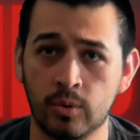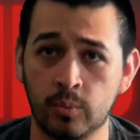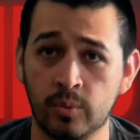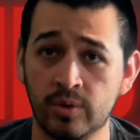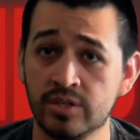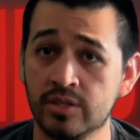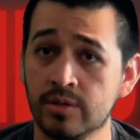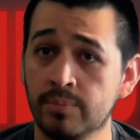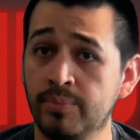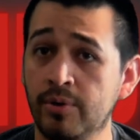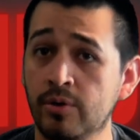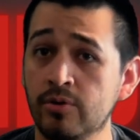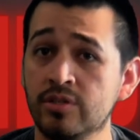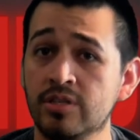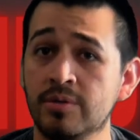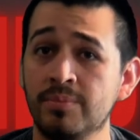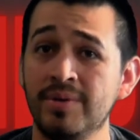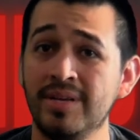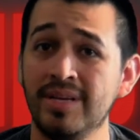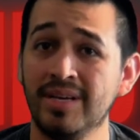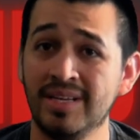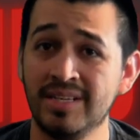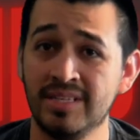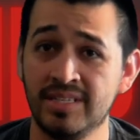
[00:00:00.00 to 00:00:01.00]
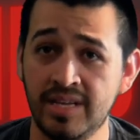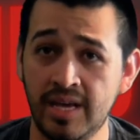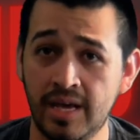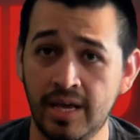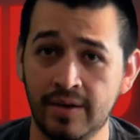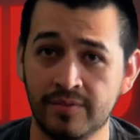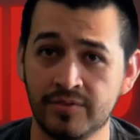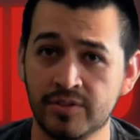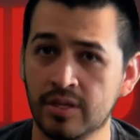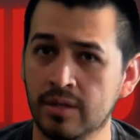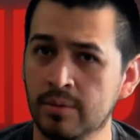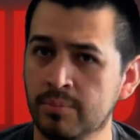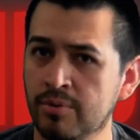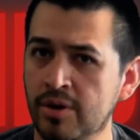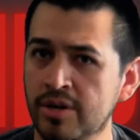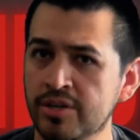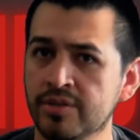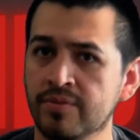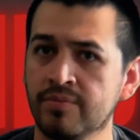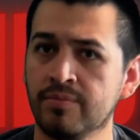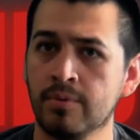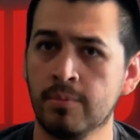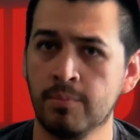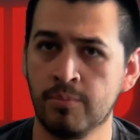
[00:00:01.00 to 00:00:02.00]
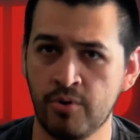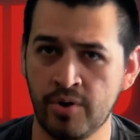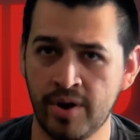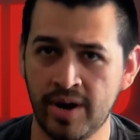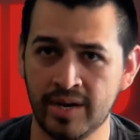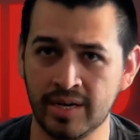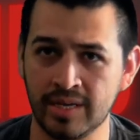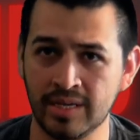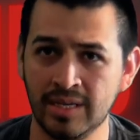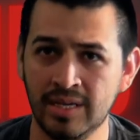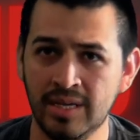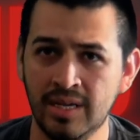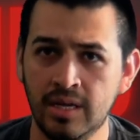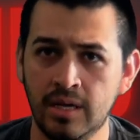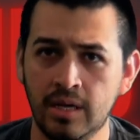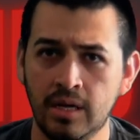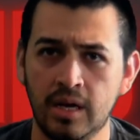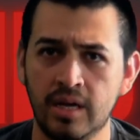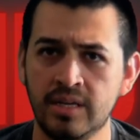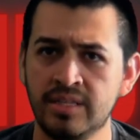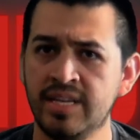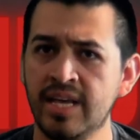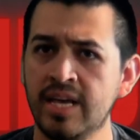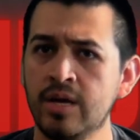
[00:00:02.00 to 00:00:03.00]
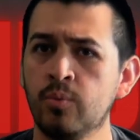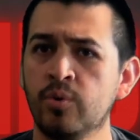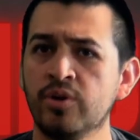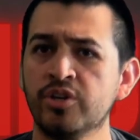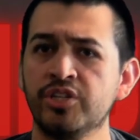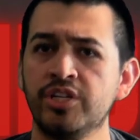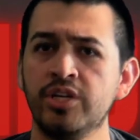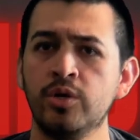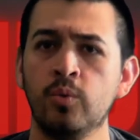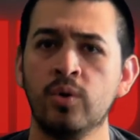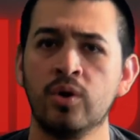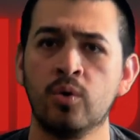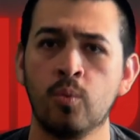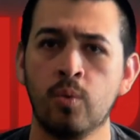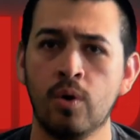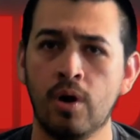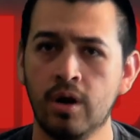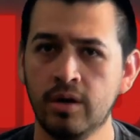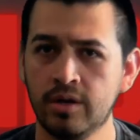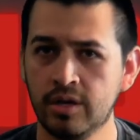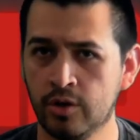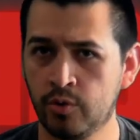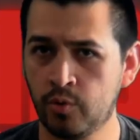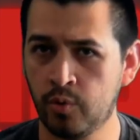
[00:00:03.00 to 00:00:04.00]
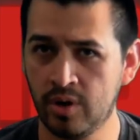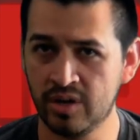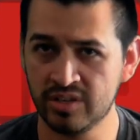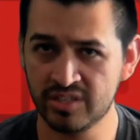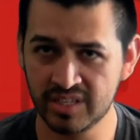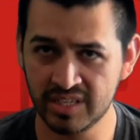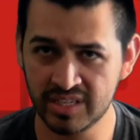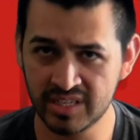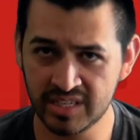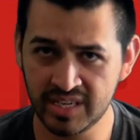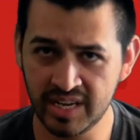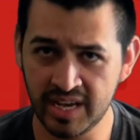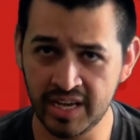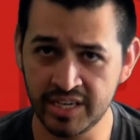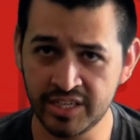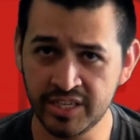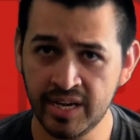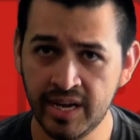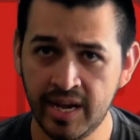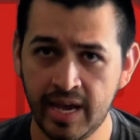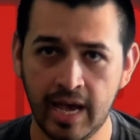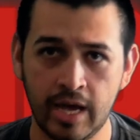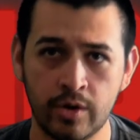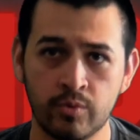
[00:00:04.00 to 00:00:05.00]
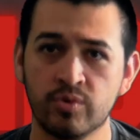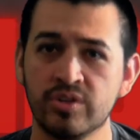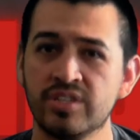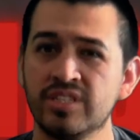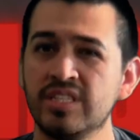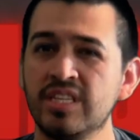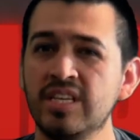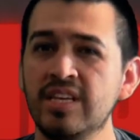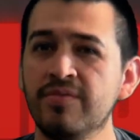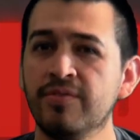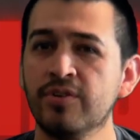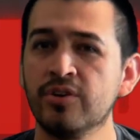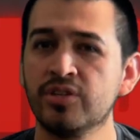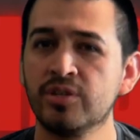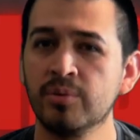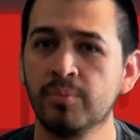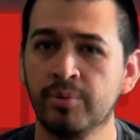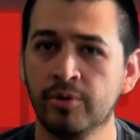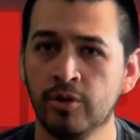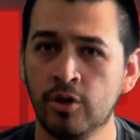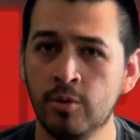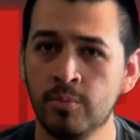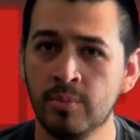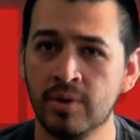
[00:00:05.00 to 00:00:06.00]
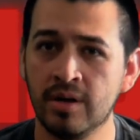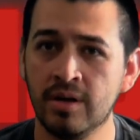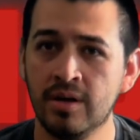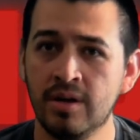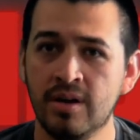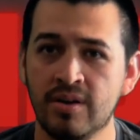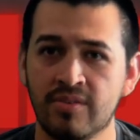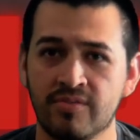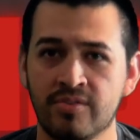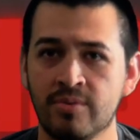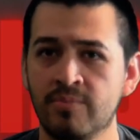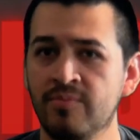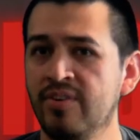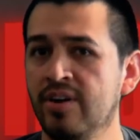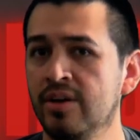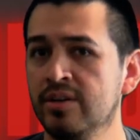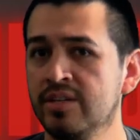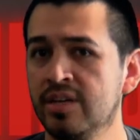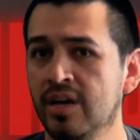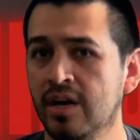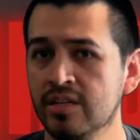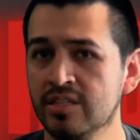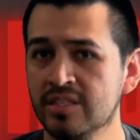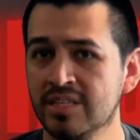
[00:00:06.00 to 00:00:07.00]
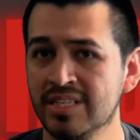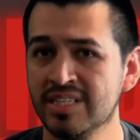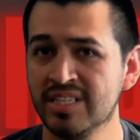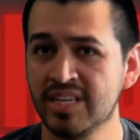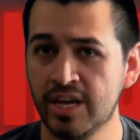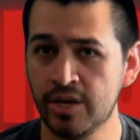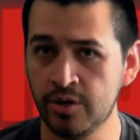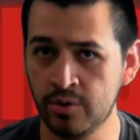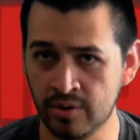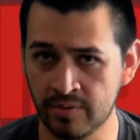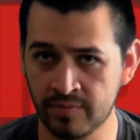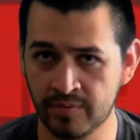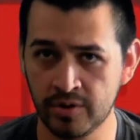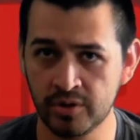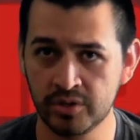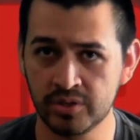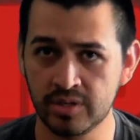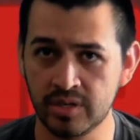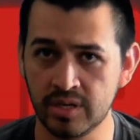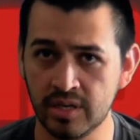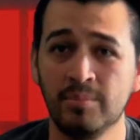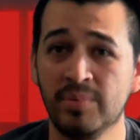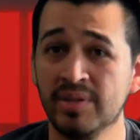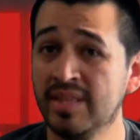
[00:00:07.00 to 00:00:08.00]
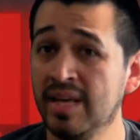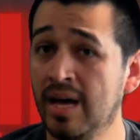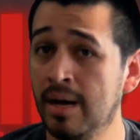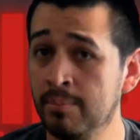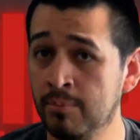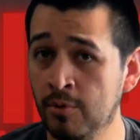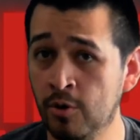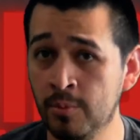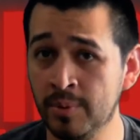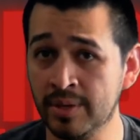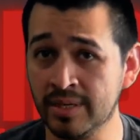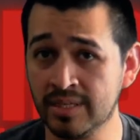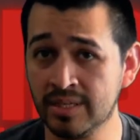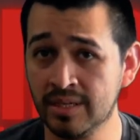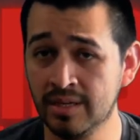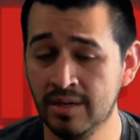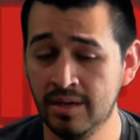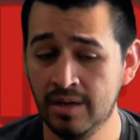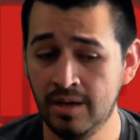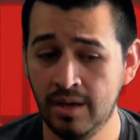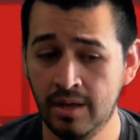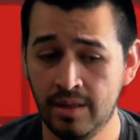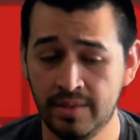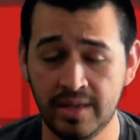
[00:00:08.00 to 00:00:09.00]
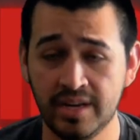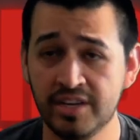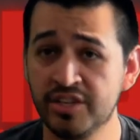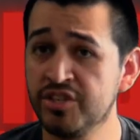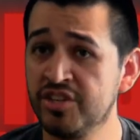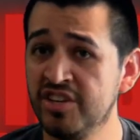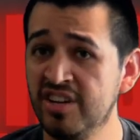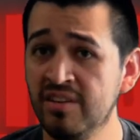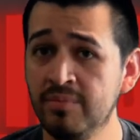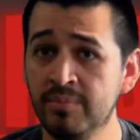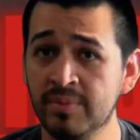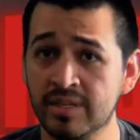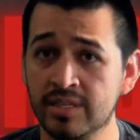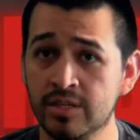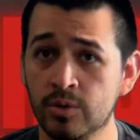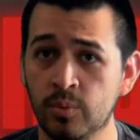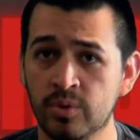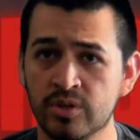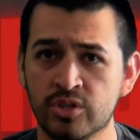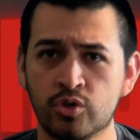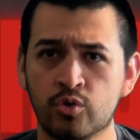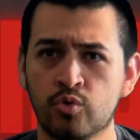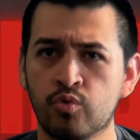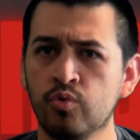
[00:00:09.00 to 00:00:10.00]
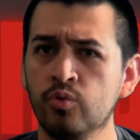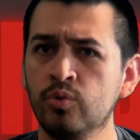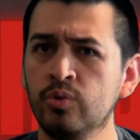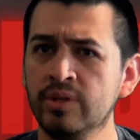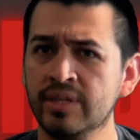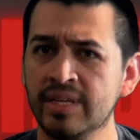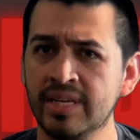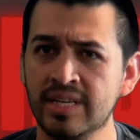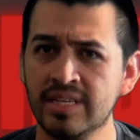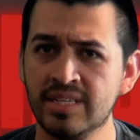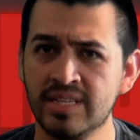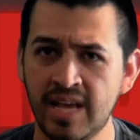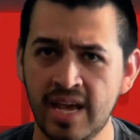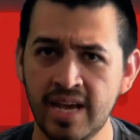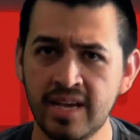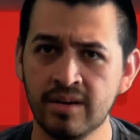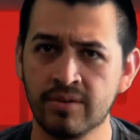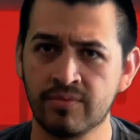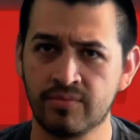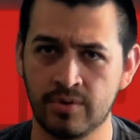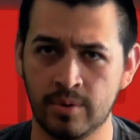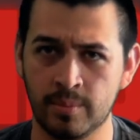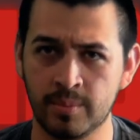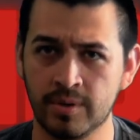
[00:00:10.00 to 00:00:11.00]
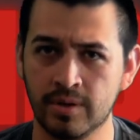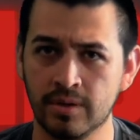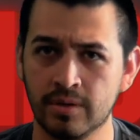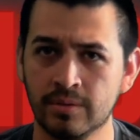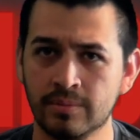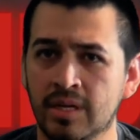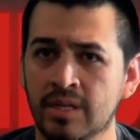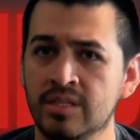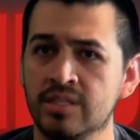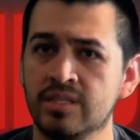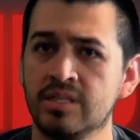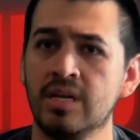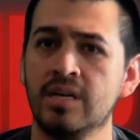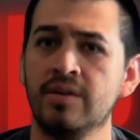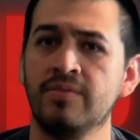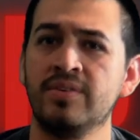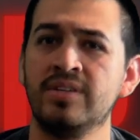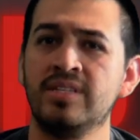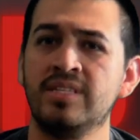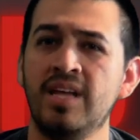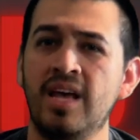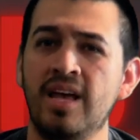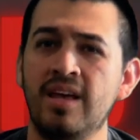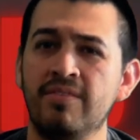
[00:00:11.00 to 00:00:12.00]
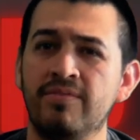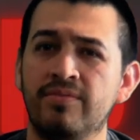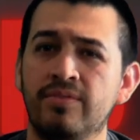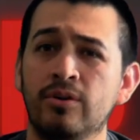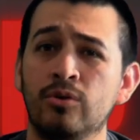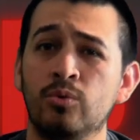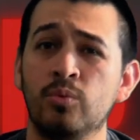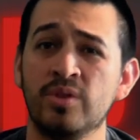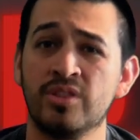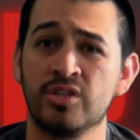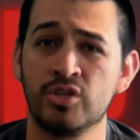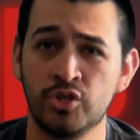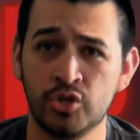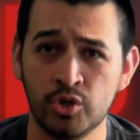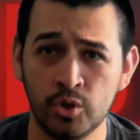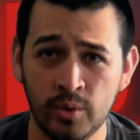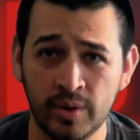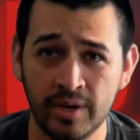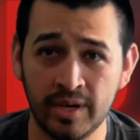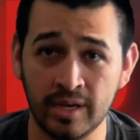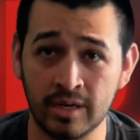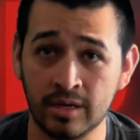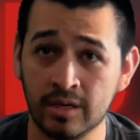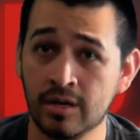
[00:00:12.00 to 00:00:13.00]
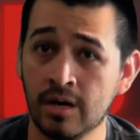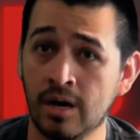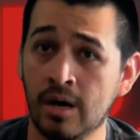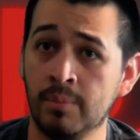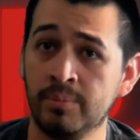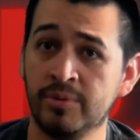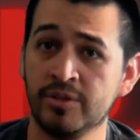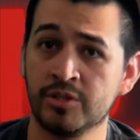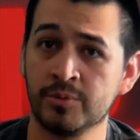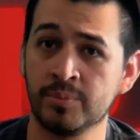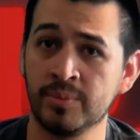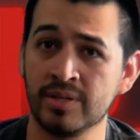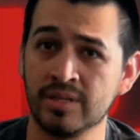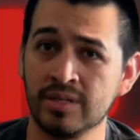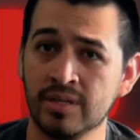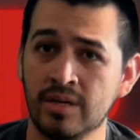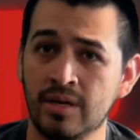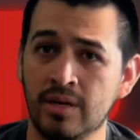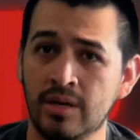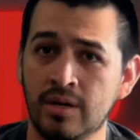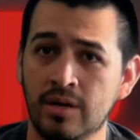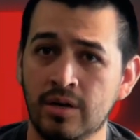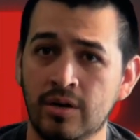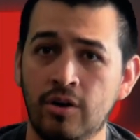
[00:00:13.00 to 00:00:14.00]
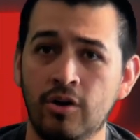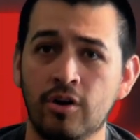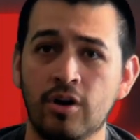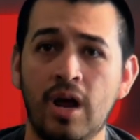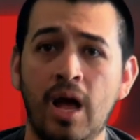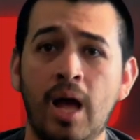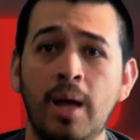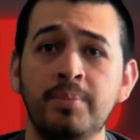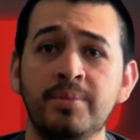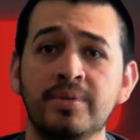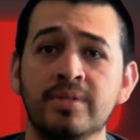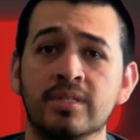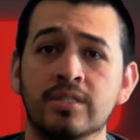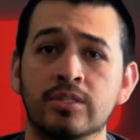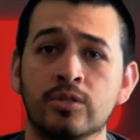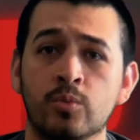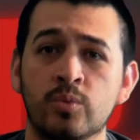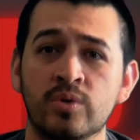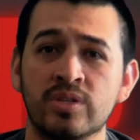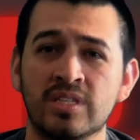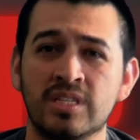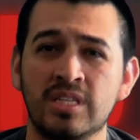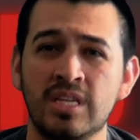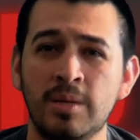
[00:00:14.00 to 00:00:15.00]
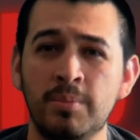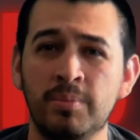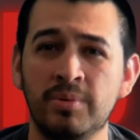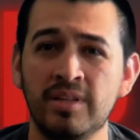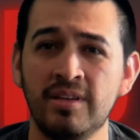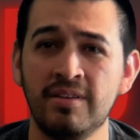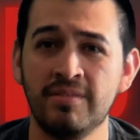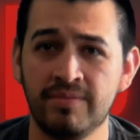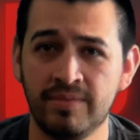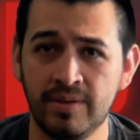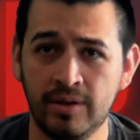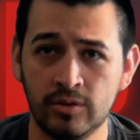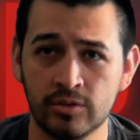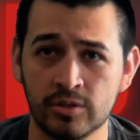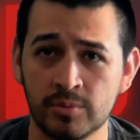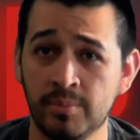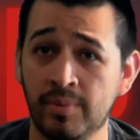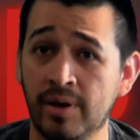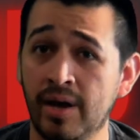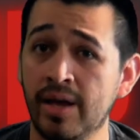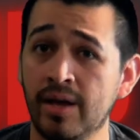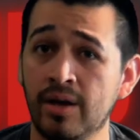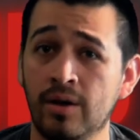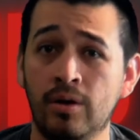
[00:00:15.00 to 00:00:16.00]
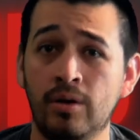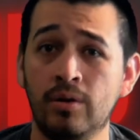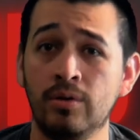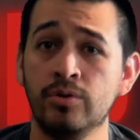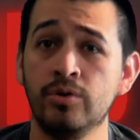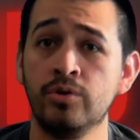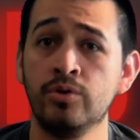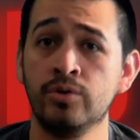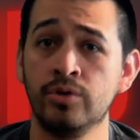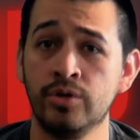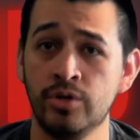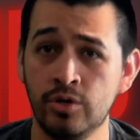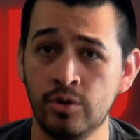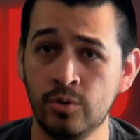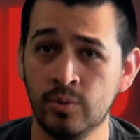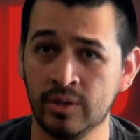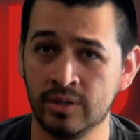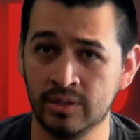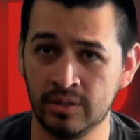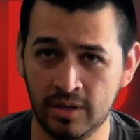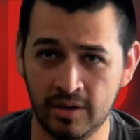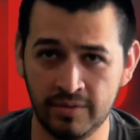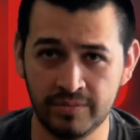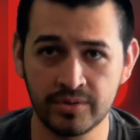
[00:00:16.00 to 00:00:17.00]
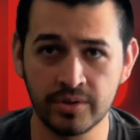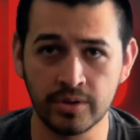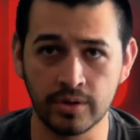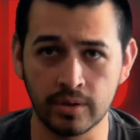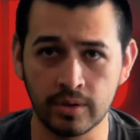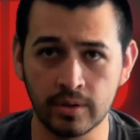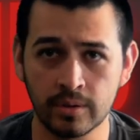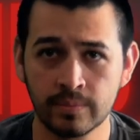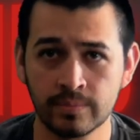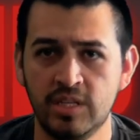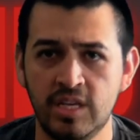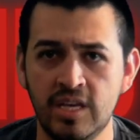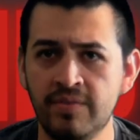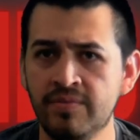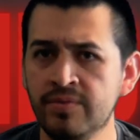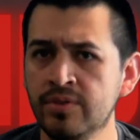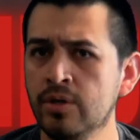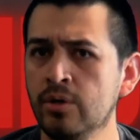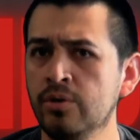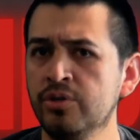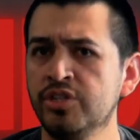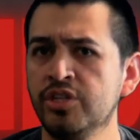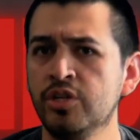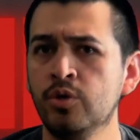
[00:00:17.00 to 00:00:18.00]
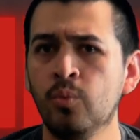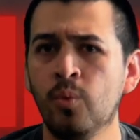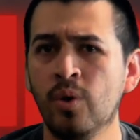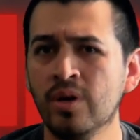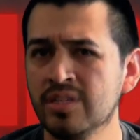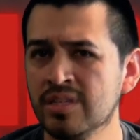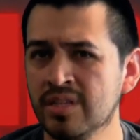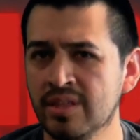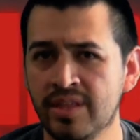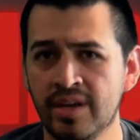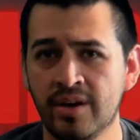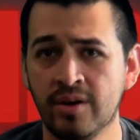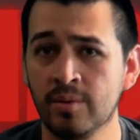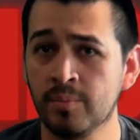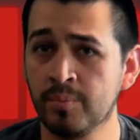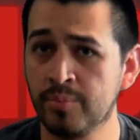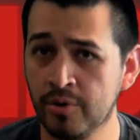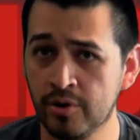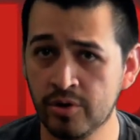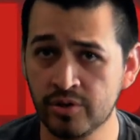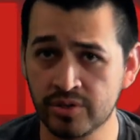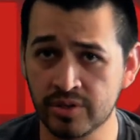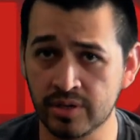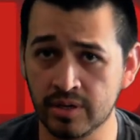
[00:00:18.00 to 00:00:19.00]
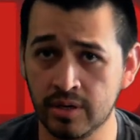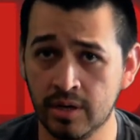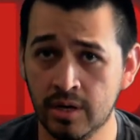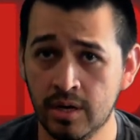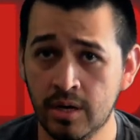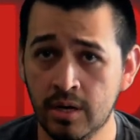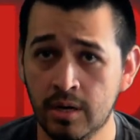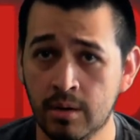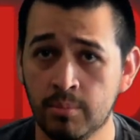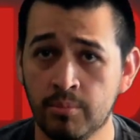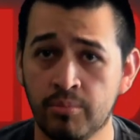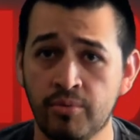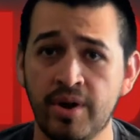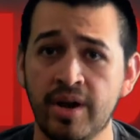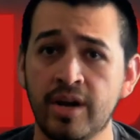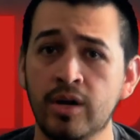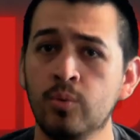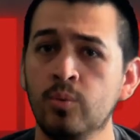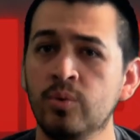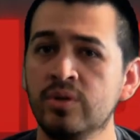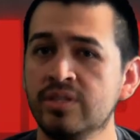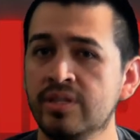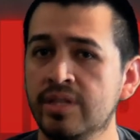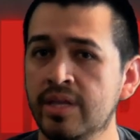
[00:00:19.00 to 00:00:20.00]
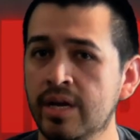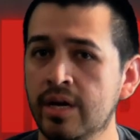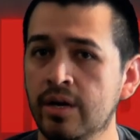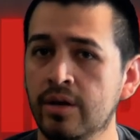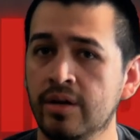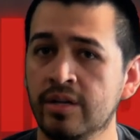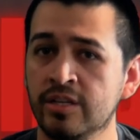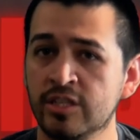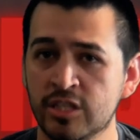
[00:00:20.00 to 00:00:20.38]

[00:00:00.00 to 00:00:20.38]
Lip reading: was supposed to be a day of celebration for Brianna, a day where she would walk across the stage and receive her diploma from Valdosta State University. But that moment, that achievement was cruelly taken from her. Instead of a day filled with joy and accomplishment, her absence was deeply felt by all who knew and loved her. Even though she wasn't there in person, Brianna was there in